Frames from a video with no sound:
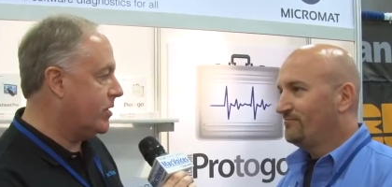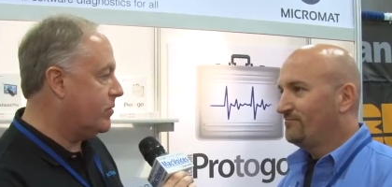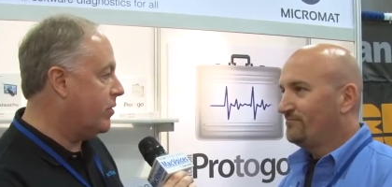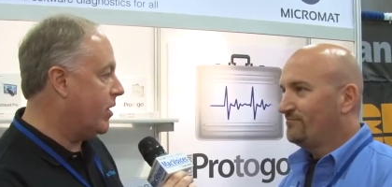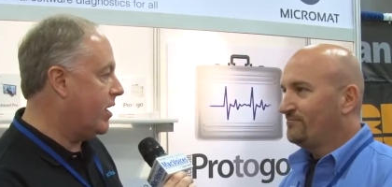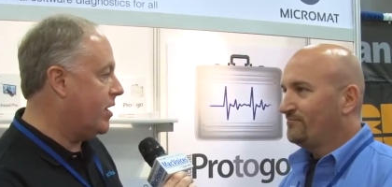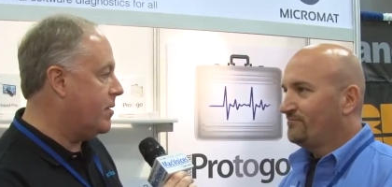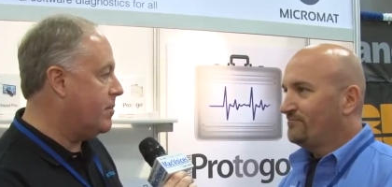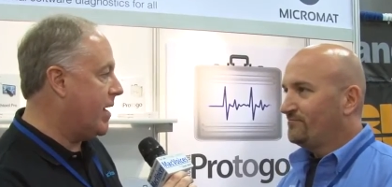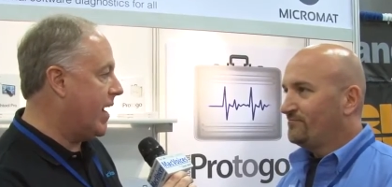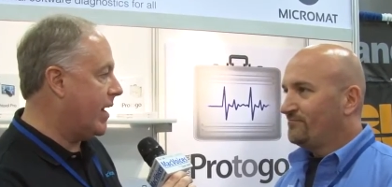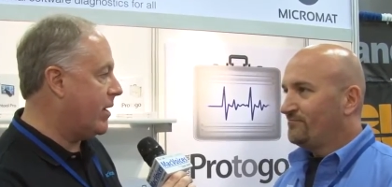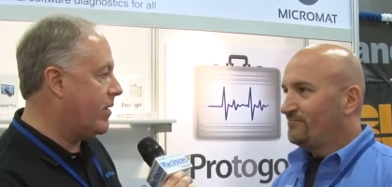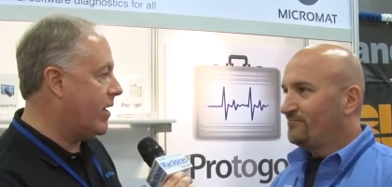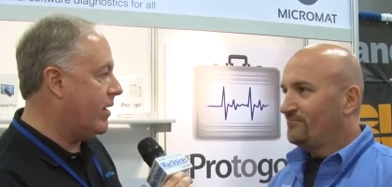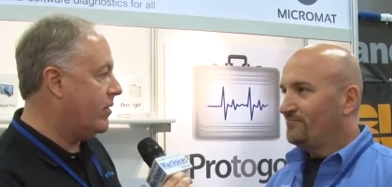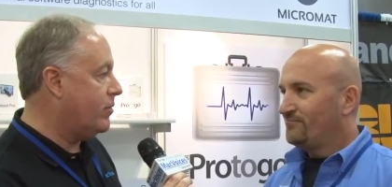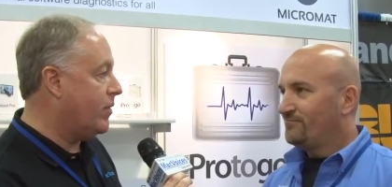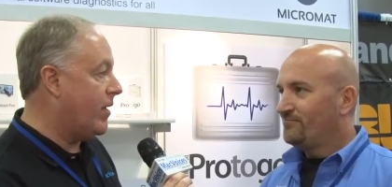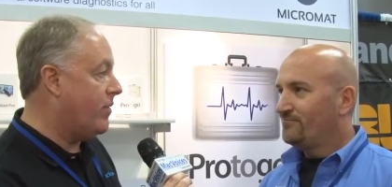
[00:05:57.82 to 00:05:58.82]
Speaker 1: that run in the
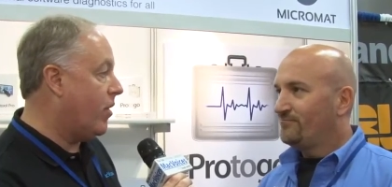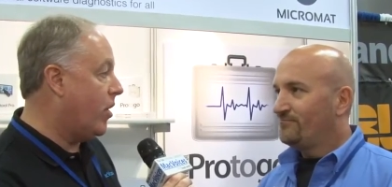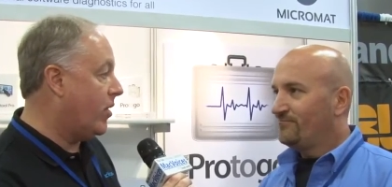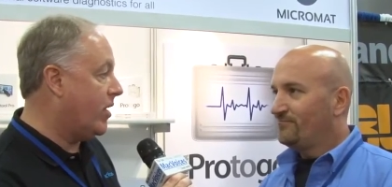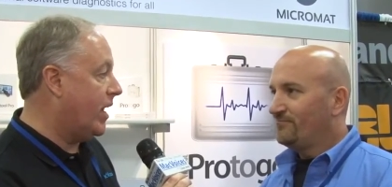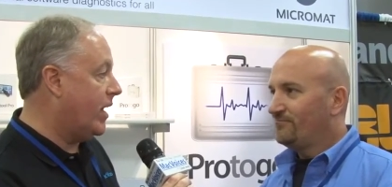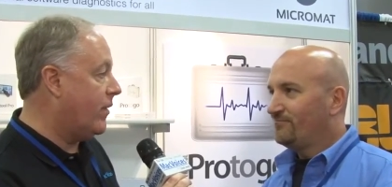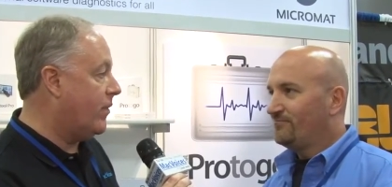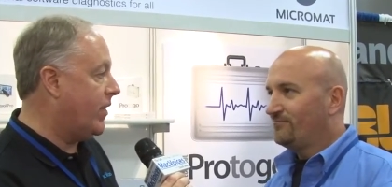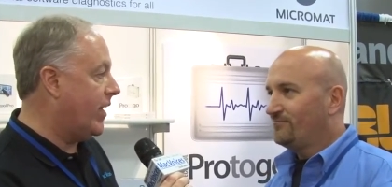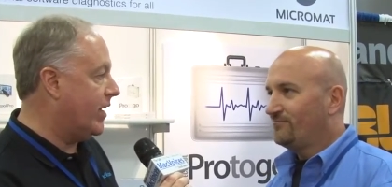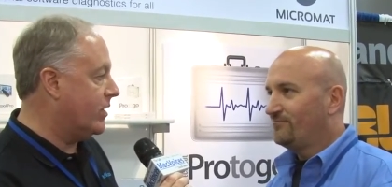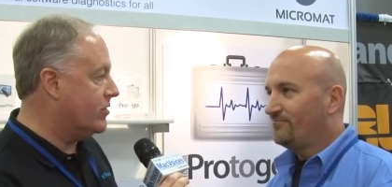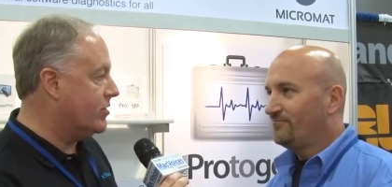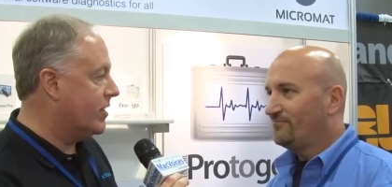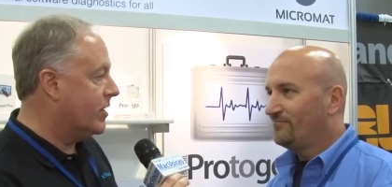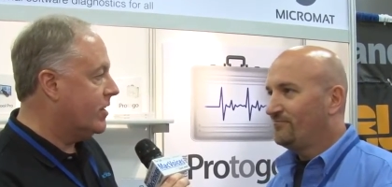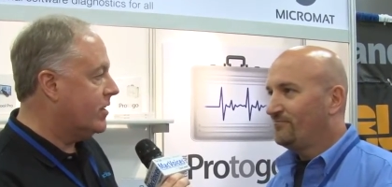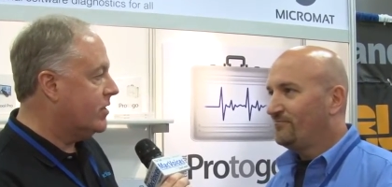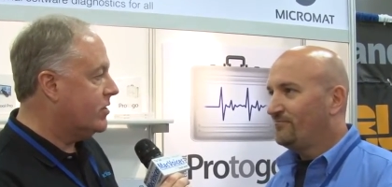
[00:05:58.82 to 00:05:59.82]
background, we have all kind of
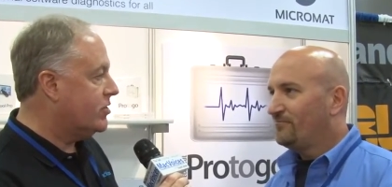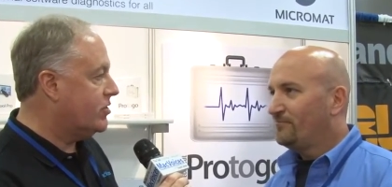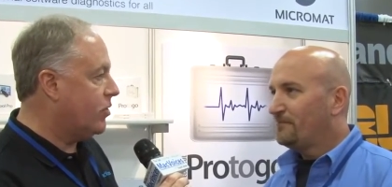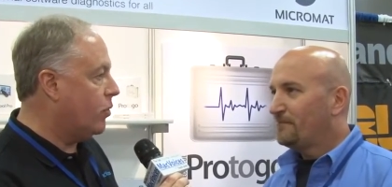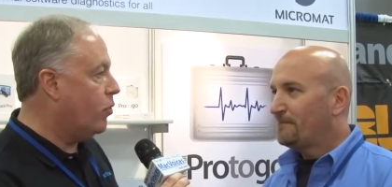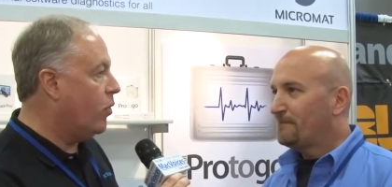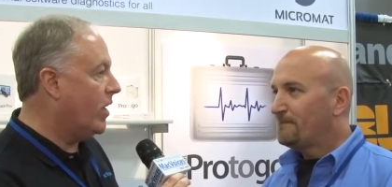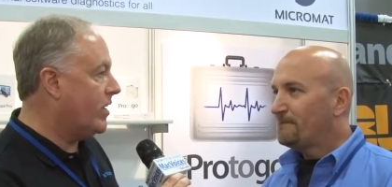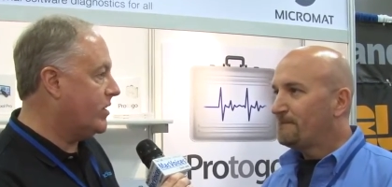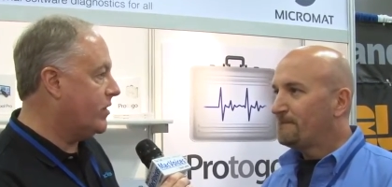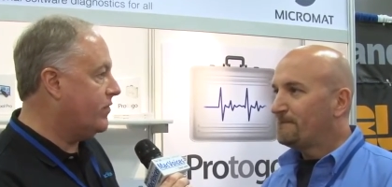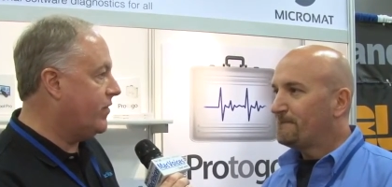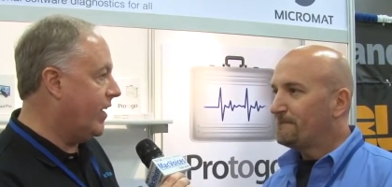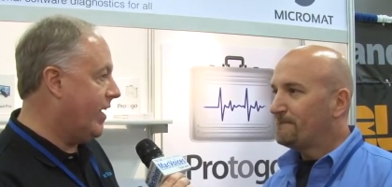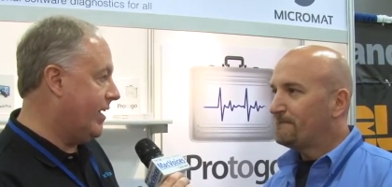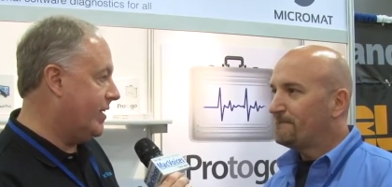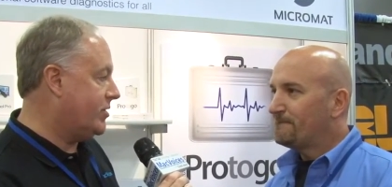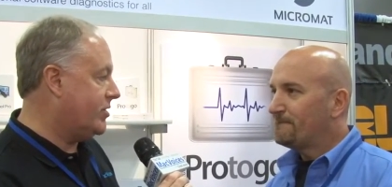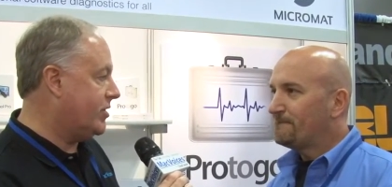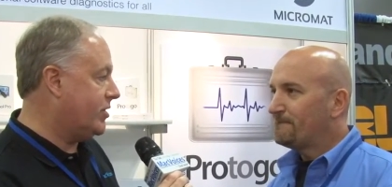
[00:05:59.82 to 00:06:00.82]
things. So what
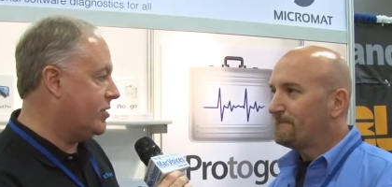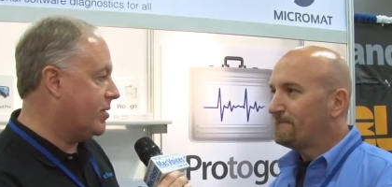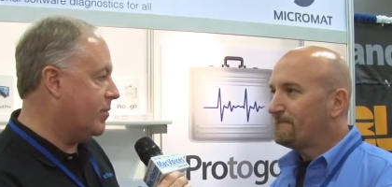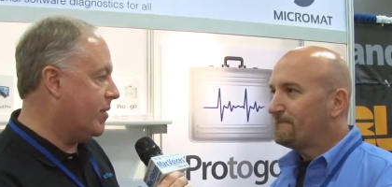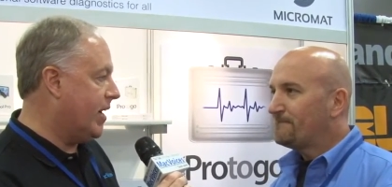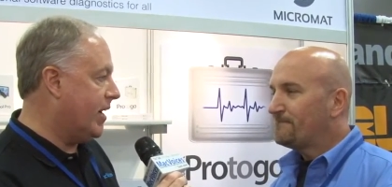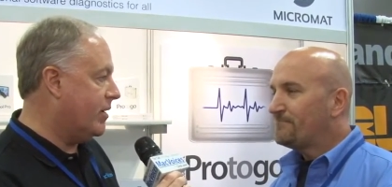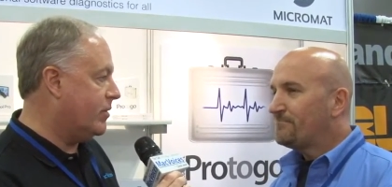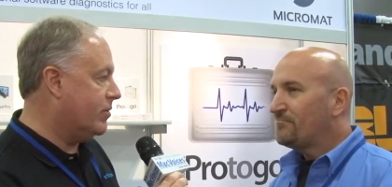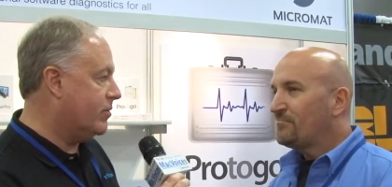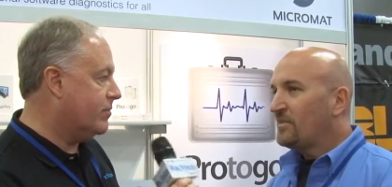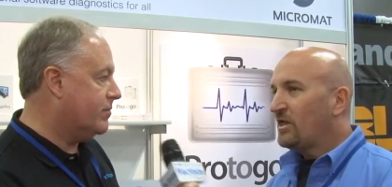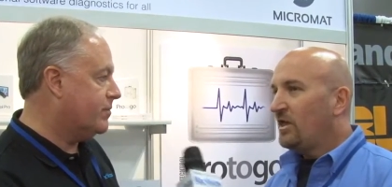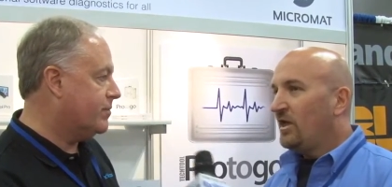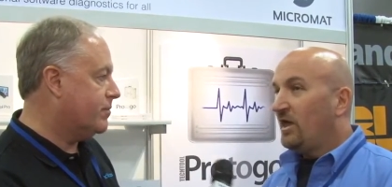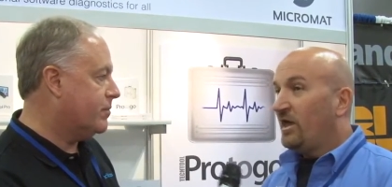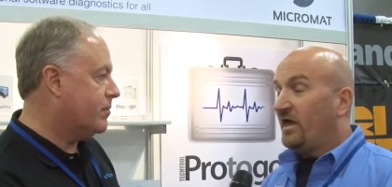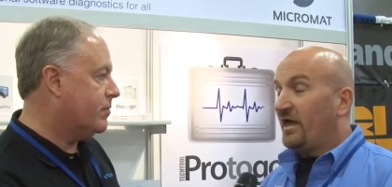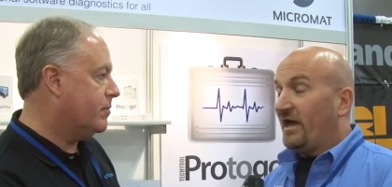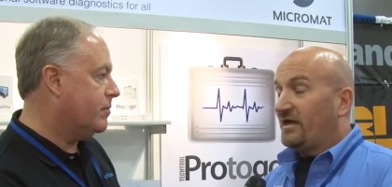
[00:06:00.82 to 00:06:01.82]
defines system idle?
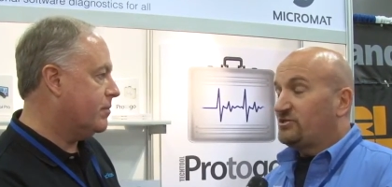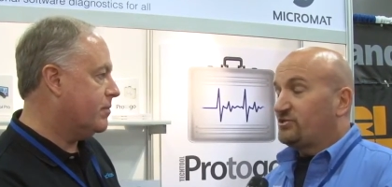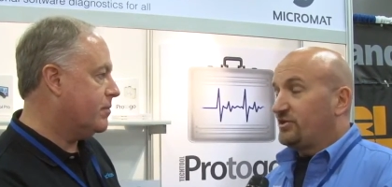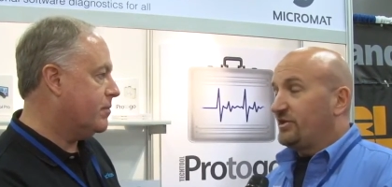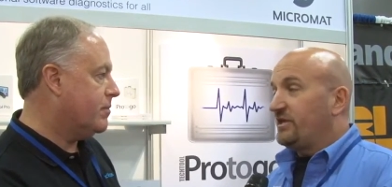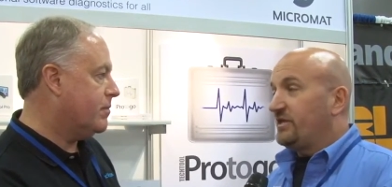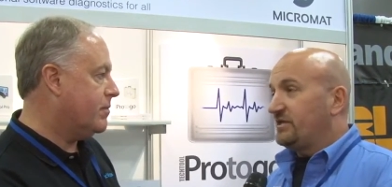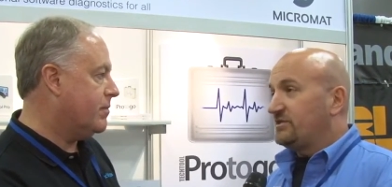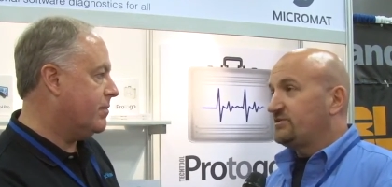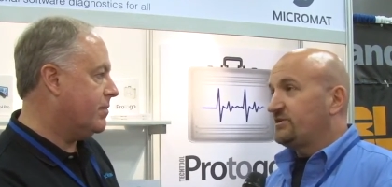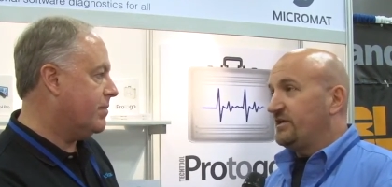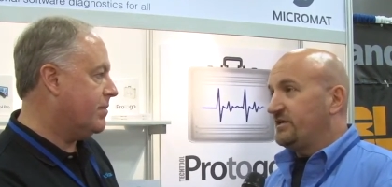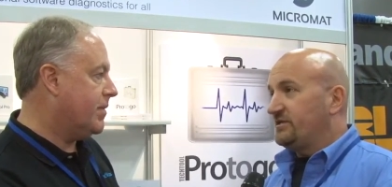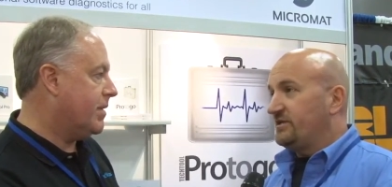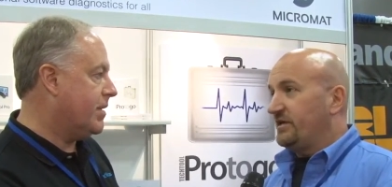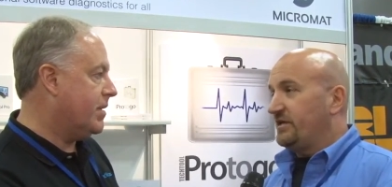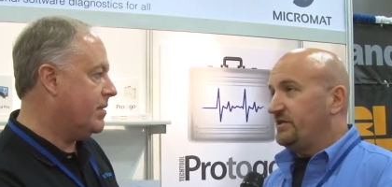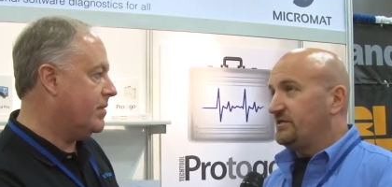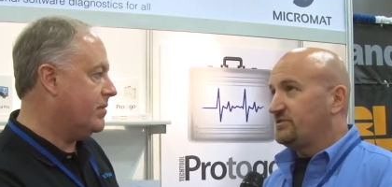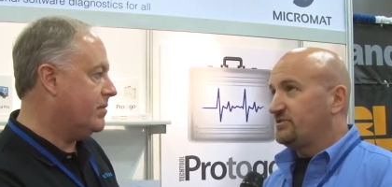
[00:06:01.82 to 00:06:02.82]
Speaker 2: Actually, it
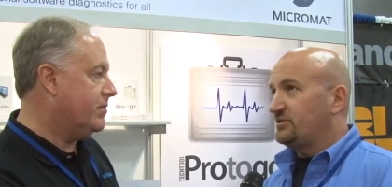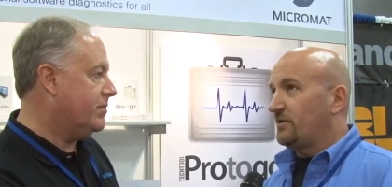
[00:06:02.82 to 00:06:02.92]
is